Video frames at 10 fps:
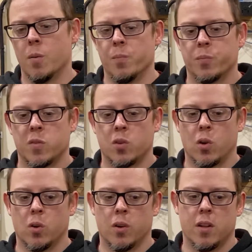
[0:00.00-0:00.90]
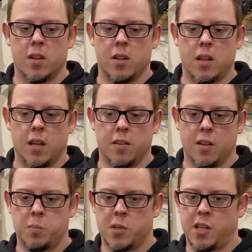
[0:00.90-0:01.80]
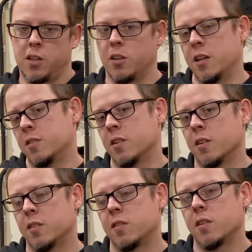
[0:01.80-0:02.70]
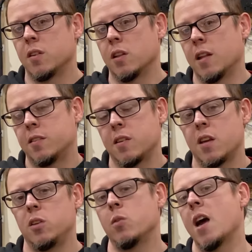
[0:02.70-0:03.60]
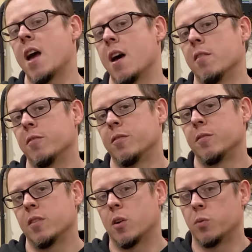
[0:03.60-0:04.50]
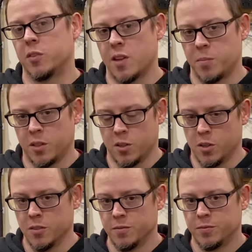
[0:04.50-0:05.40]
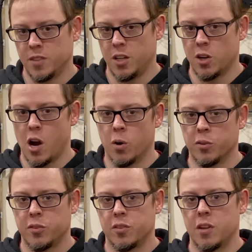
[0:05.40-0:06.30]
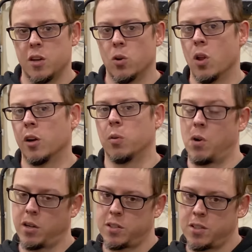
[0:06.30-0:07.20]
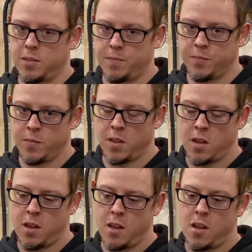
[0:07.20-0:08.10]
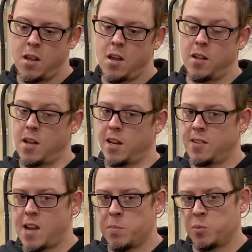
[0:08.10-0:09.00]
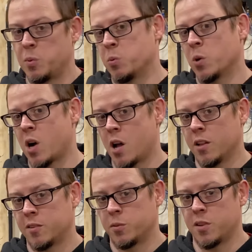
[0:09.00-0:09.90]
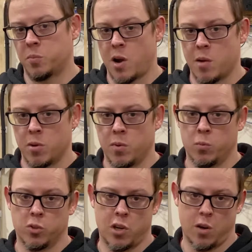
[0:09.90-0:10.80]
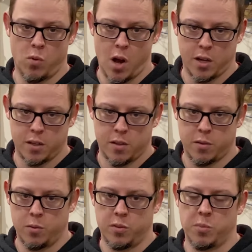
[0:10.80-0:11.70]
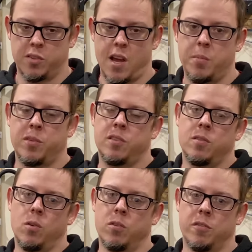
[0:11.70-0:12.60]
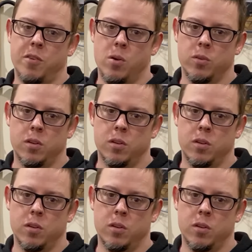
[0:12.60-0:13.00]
So in this particular instance, let's say you have a receptacle in your house that no longer works. A lot of times people will call us with this problem and we'll try to walk through some steps over the phone